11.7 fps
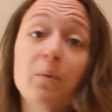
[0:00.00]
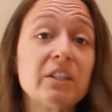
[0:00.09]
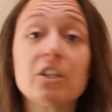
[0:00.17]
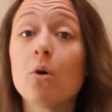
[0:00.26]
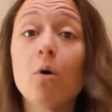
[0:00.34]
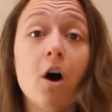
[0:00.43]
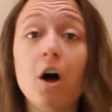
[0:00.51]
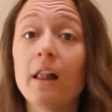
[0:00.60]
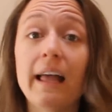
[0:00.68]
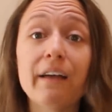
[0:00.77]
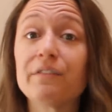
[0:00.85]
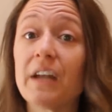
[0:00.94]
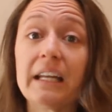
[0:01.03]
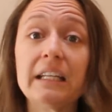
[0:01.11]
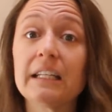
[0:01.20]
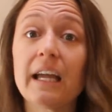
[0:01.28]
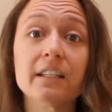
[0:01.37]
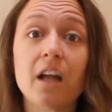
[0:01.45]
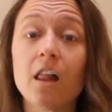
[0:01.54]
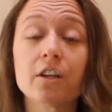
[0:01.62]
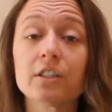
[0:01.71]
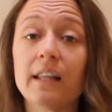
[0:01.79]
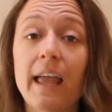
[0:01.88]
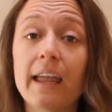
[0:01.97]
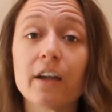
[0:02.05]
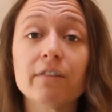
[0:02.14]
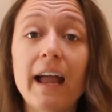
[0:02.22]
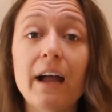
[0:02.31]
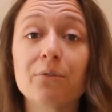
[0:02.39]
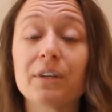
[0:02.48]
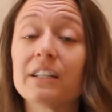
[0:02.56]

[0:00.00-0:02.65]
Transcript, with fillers: we don't all have $99 laying around.